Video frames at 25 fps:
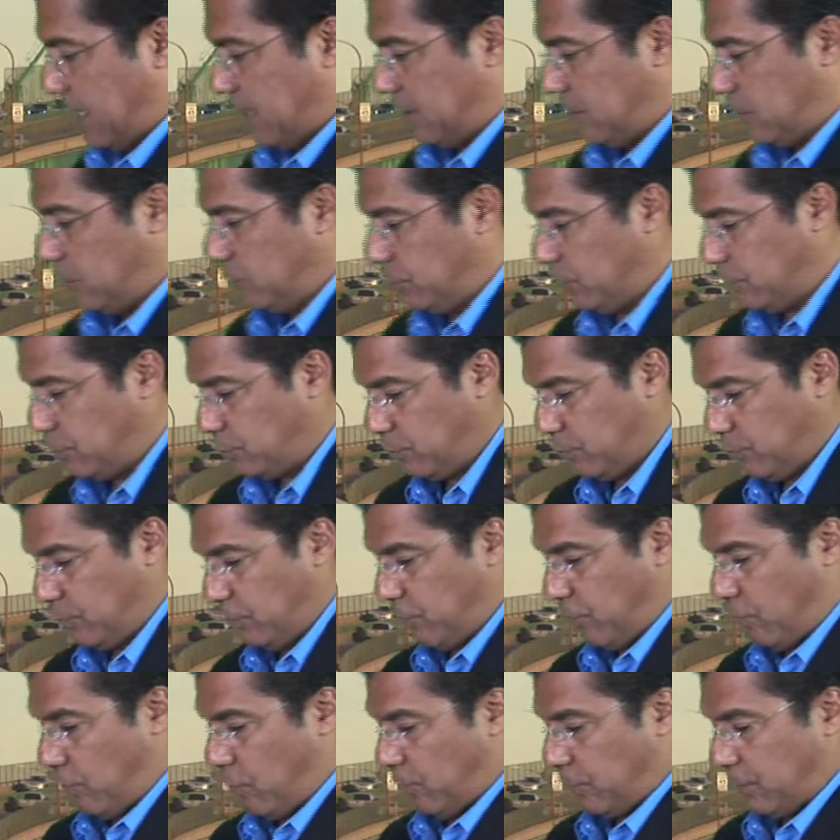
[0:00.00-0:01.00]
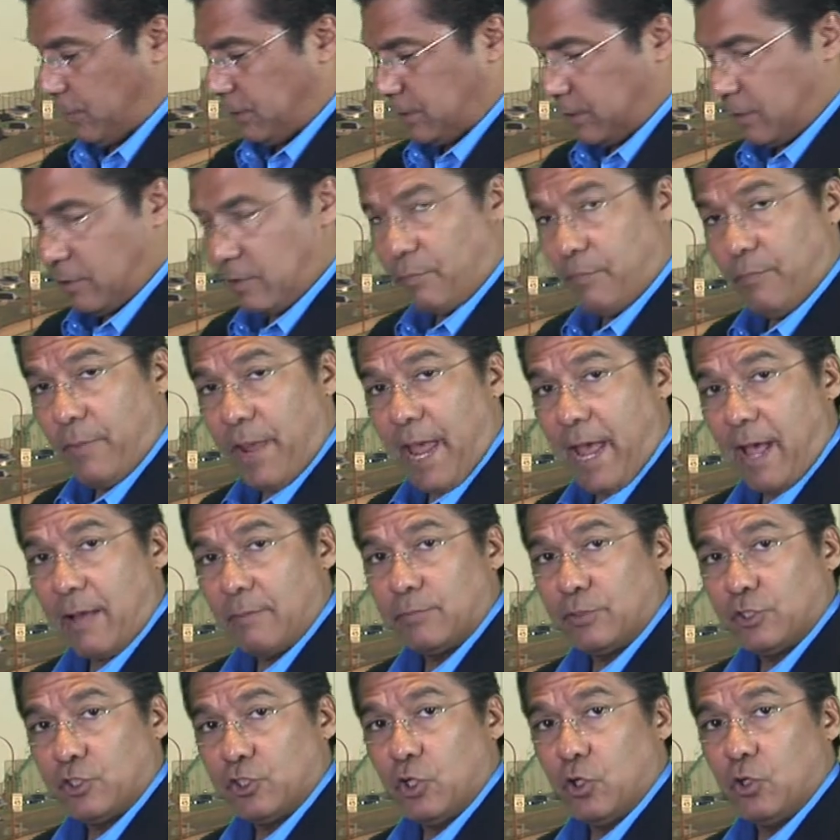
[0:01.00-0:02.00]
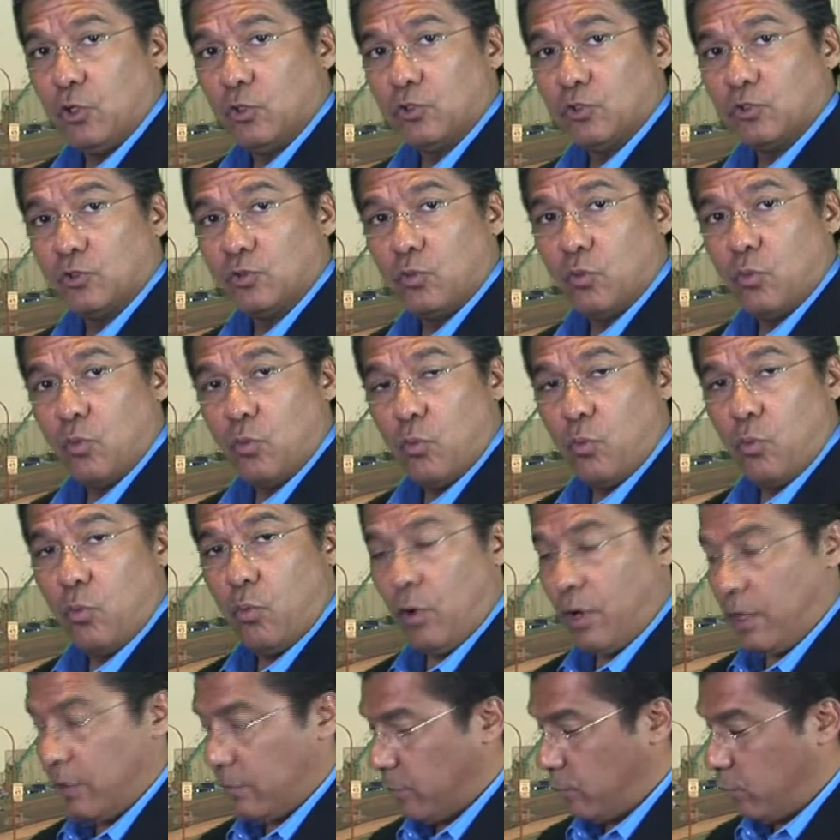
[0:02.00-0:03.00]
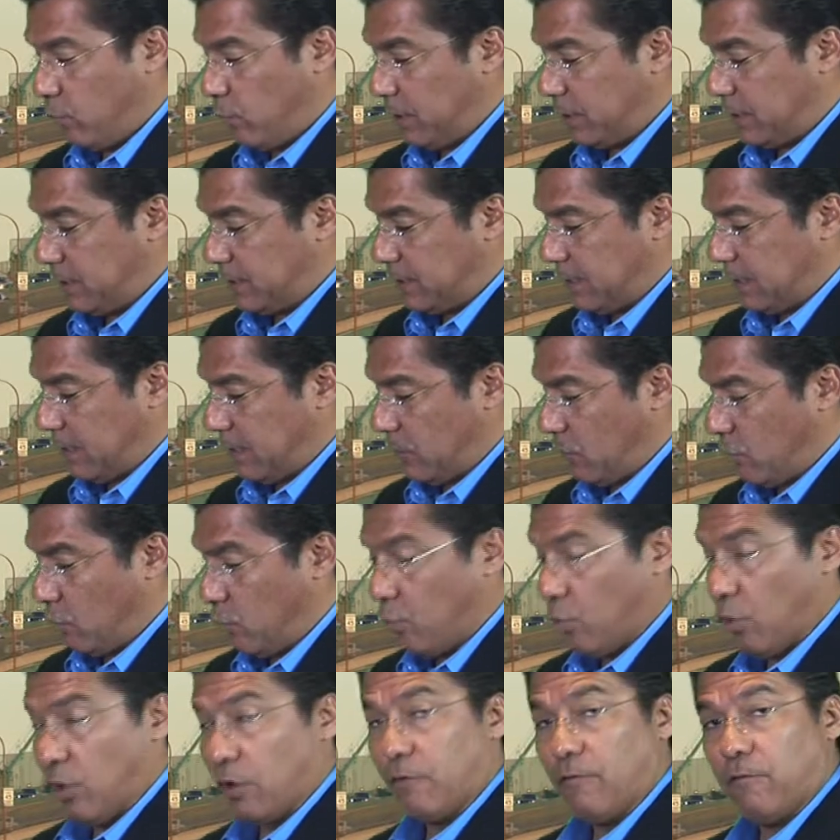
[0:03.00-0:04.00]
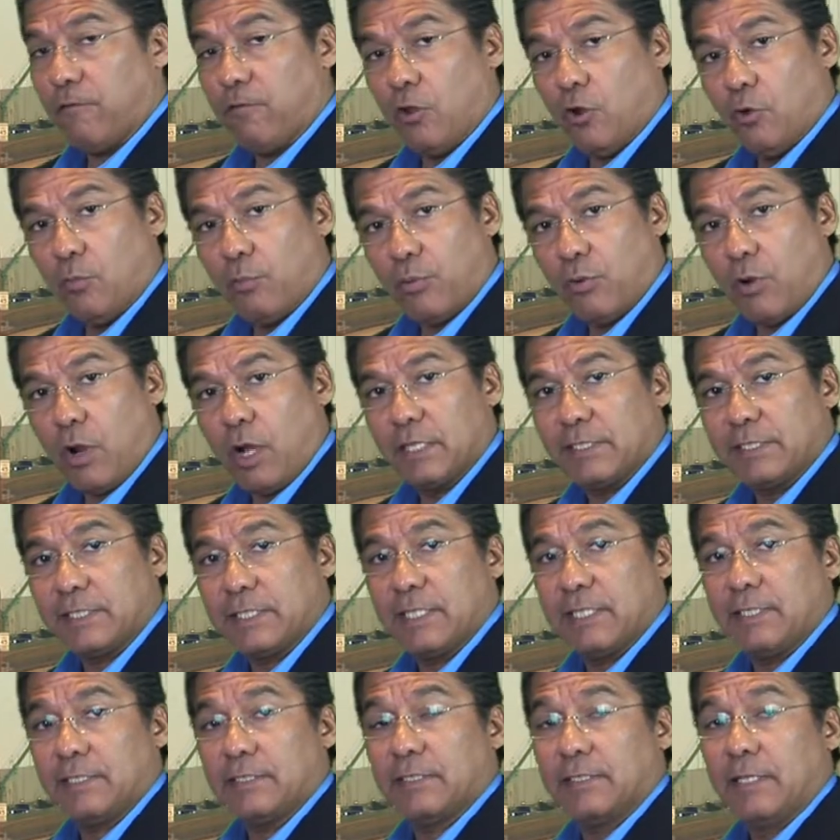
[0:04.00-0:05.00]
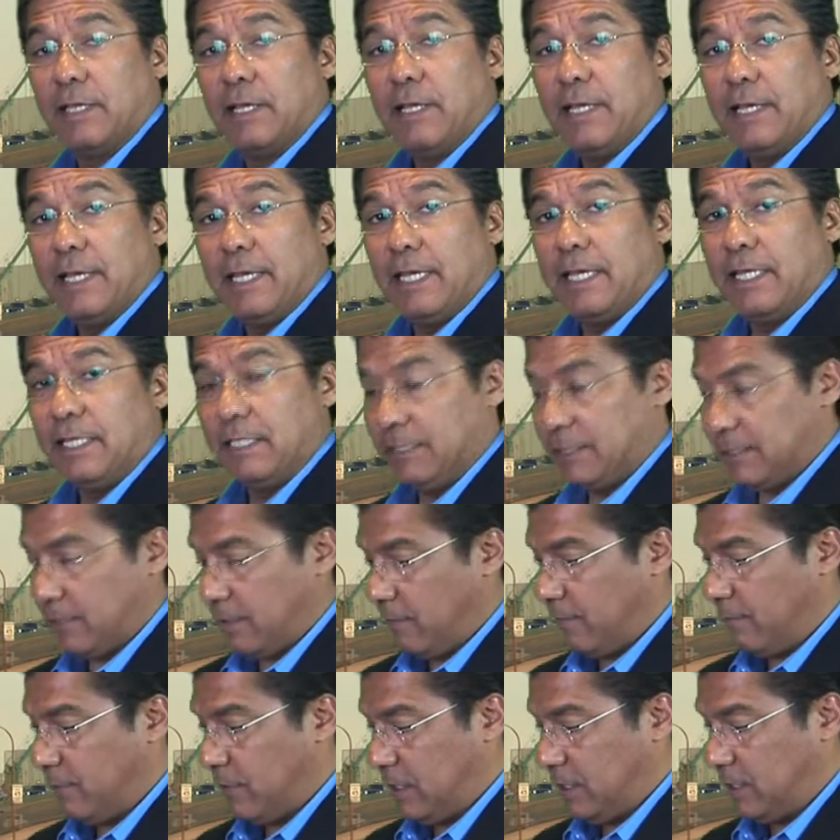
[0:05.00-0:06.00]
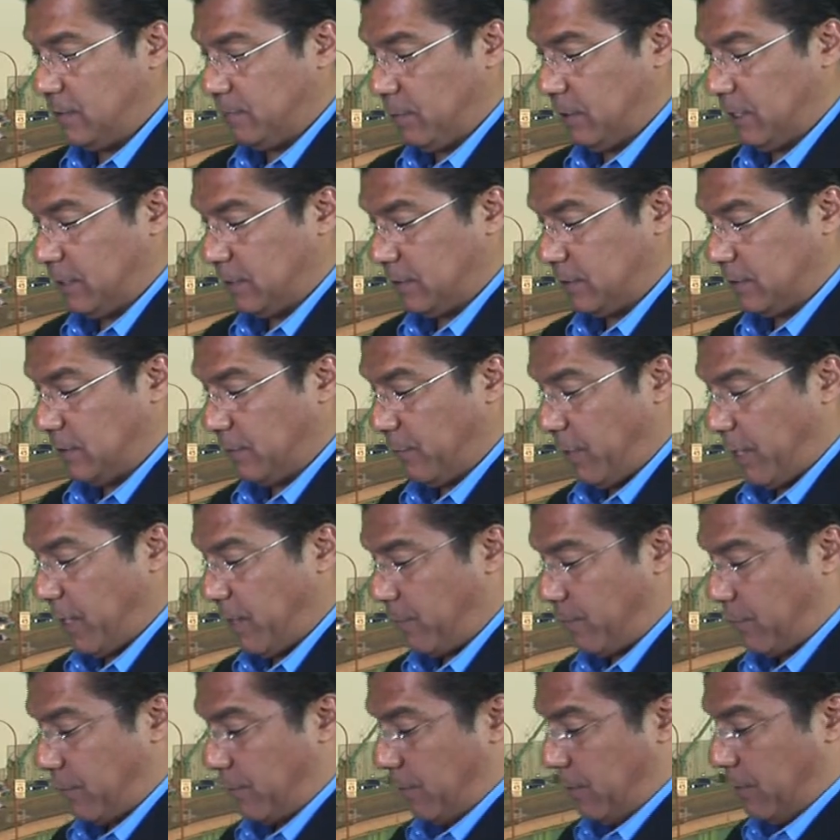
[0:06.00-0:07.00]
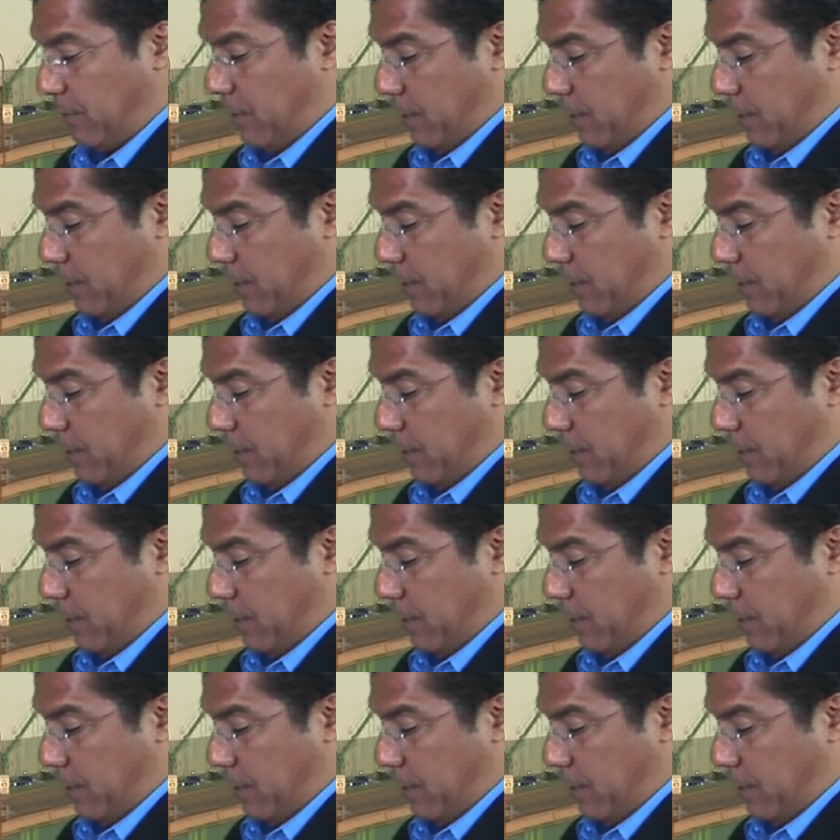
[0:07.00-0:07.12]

alluded to before, this little map shows what the workflow process is of these pieces of paper.